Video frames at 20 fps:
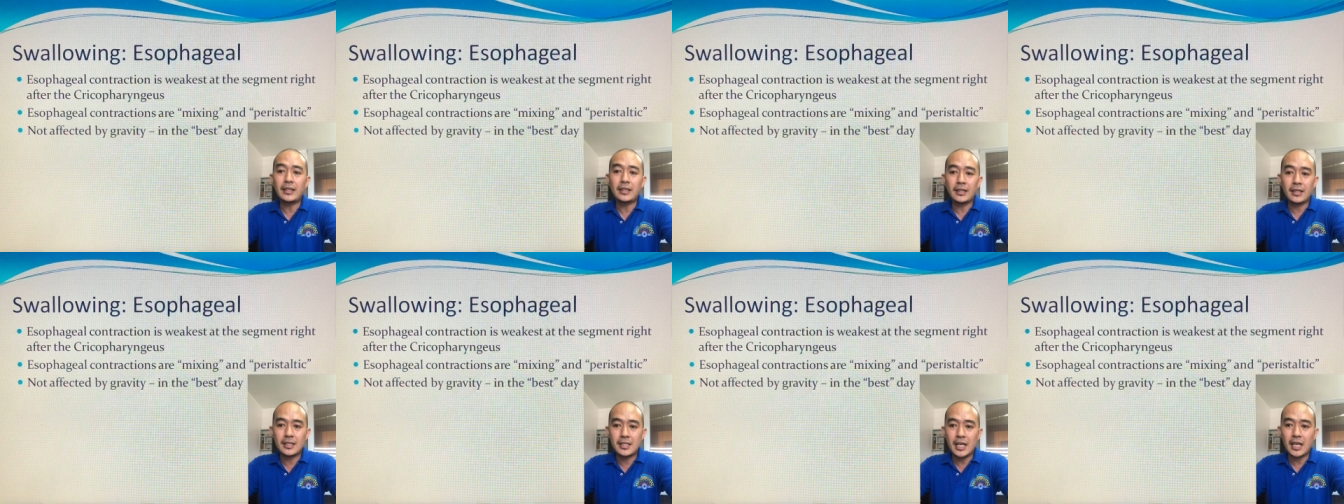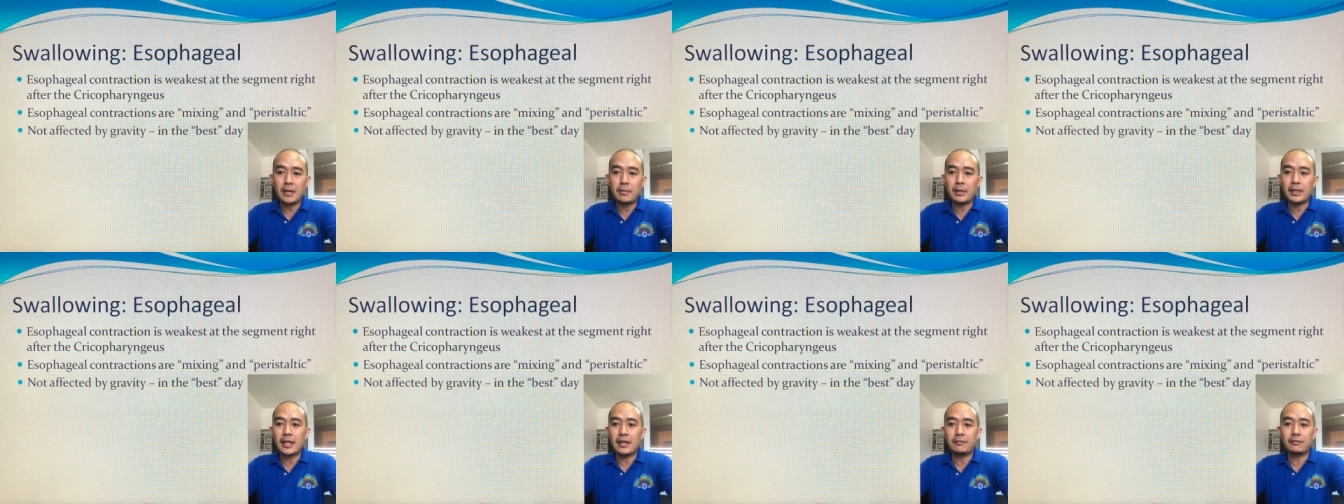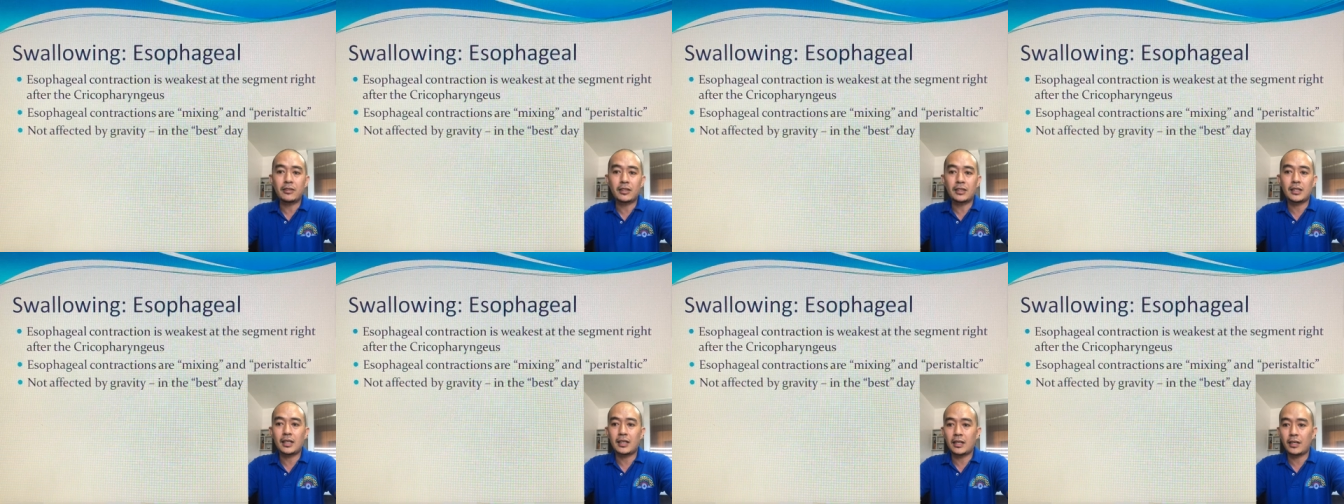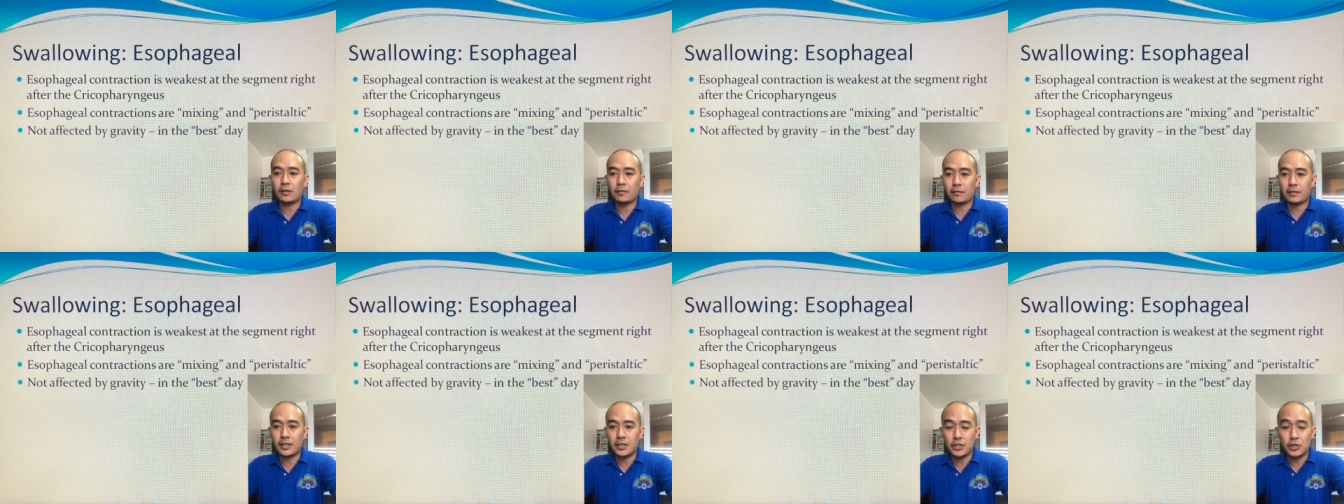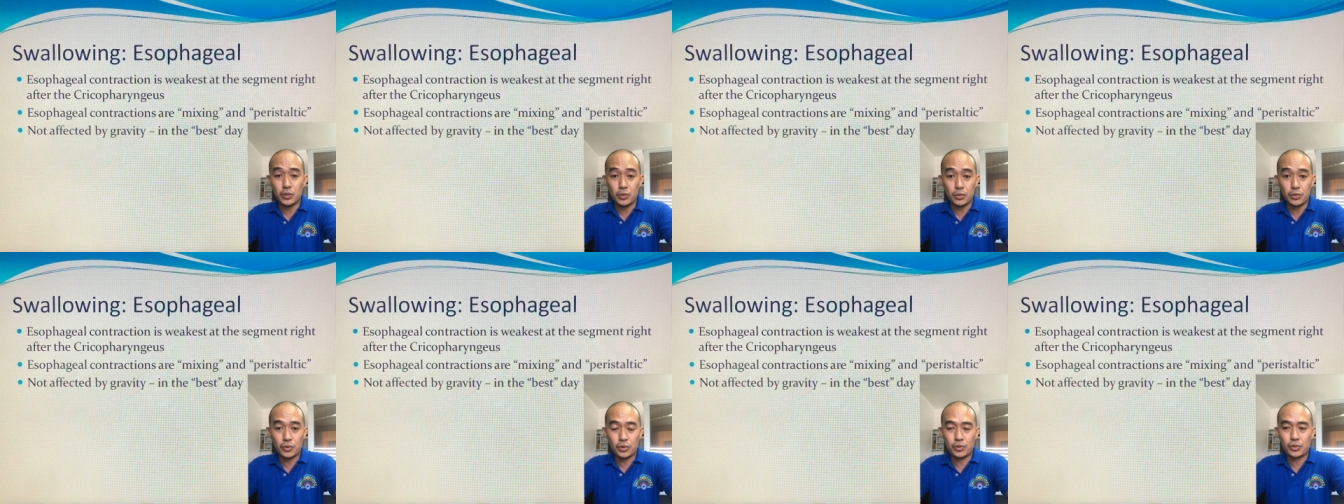segment after the
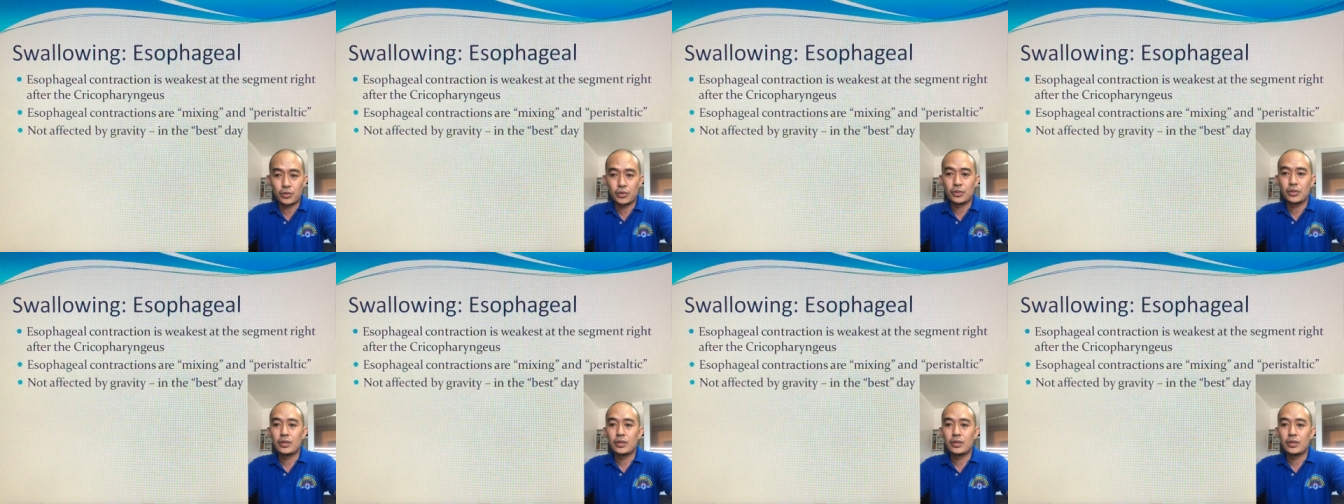cricopharyngeus.